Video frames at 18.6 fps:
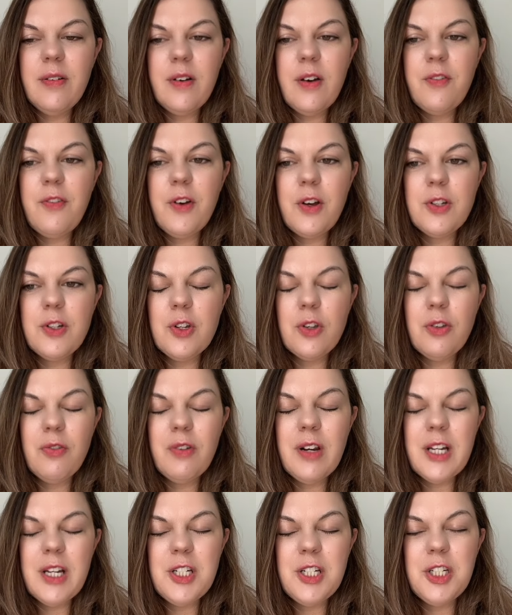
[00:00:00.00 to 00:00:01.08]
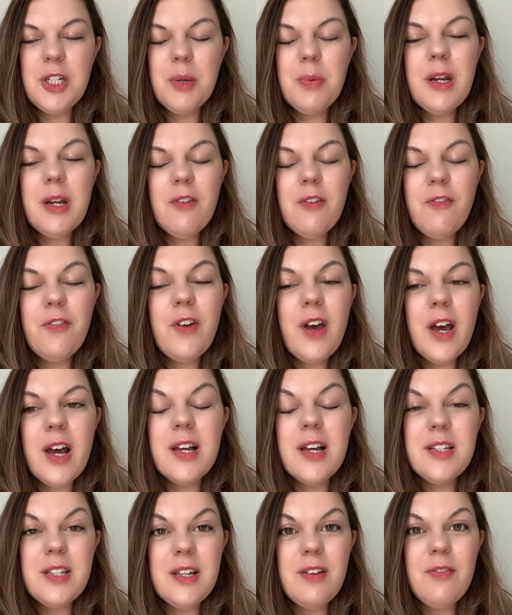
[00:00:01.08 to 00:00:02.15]
focused on the relationship. And at
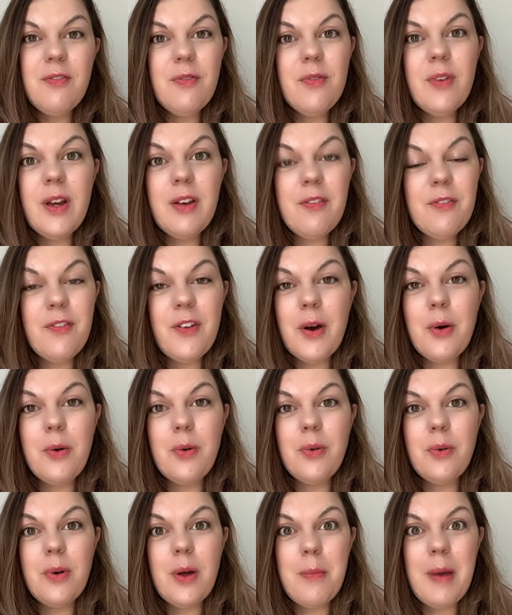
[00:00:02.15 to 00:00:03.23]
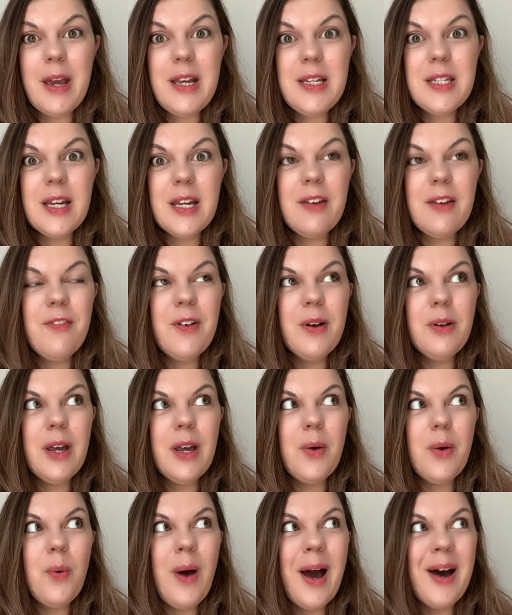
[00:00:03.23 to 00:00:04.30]
first, it, it felt amazing. It felt
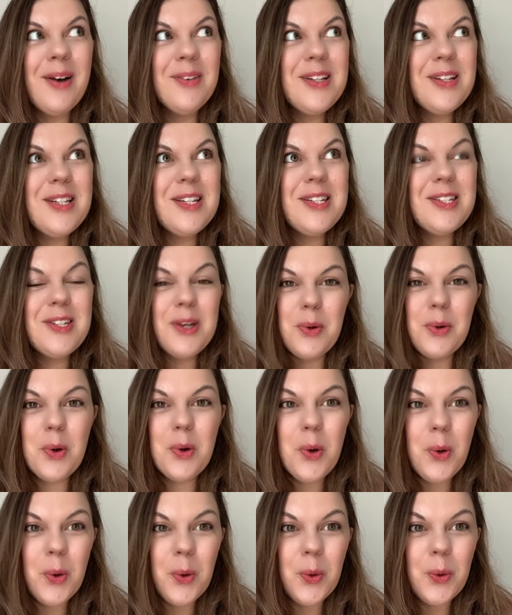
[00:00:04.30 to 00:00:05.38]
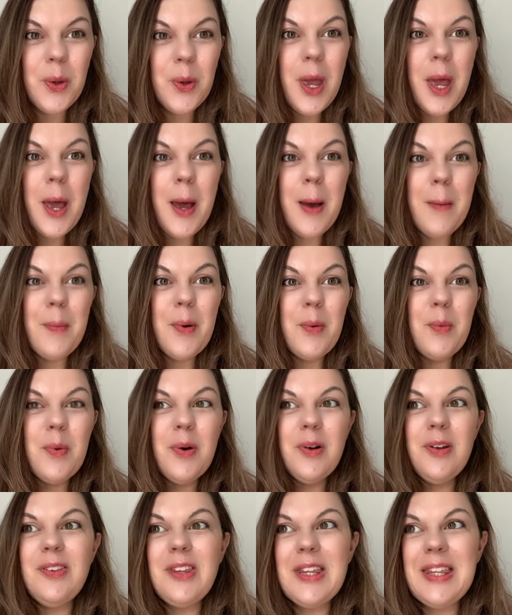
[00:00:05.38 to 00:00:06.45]
like, wow, this is so cool. But
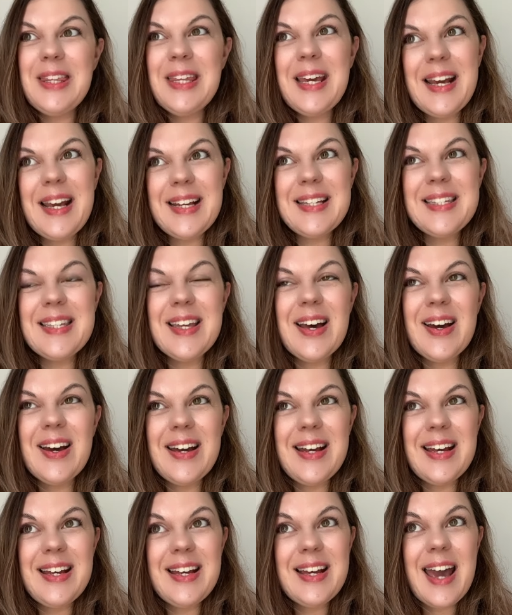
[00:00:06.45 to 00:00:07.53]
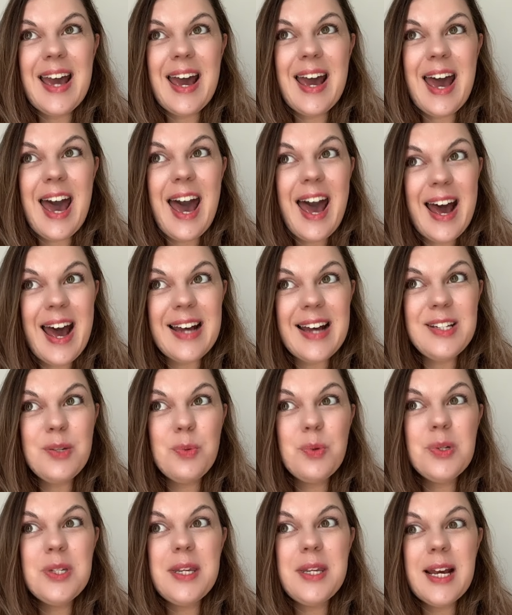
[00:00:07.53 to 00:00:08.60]
one of the things that I had
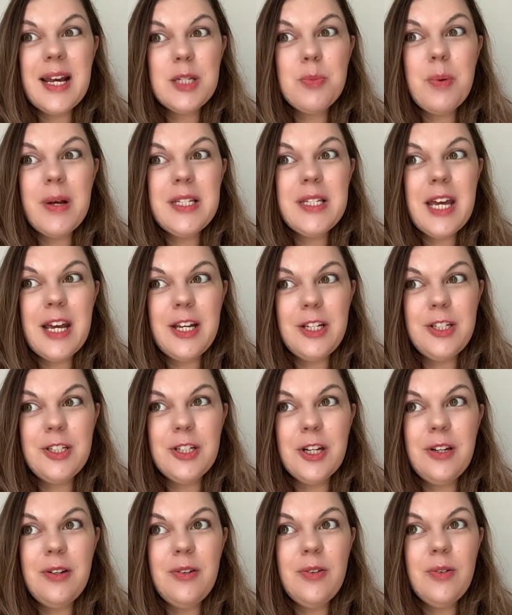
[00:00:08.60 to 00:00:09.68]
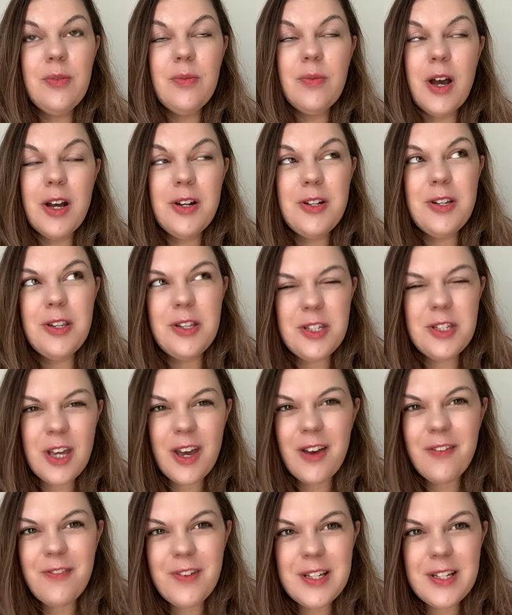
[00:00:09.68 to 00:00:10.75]
was an expectation under the
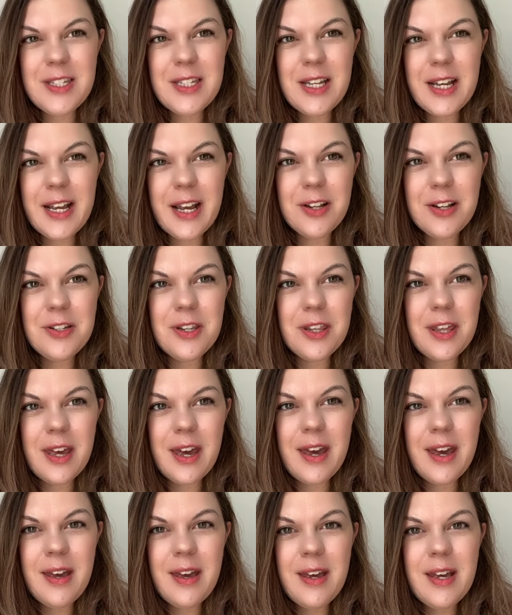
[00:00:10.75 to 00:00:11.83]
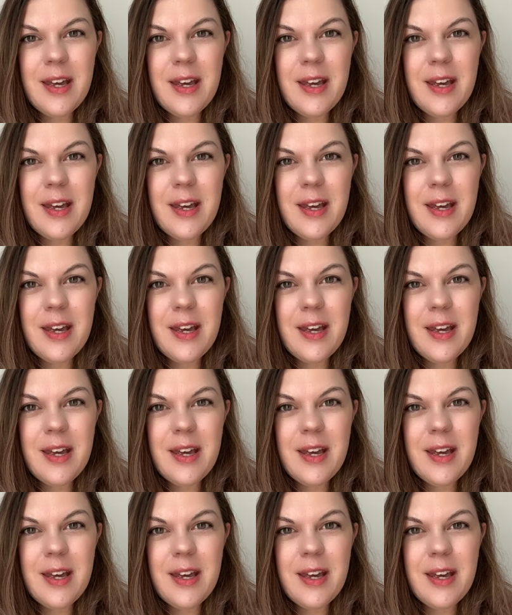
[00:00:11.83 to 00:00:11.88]
surface, sitting under there,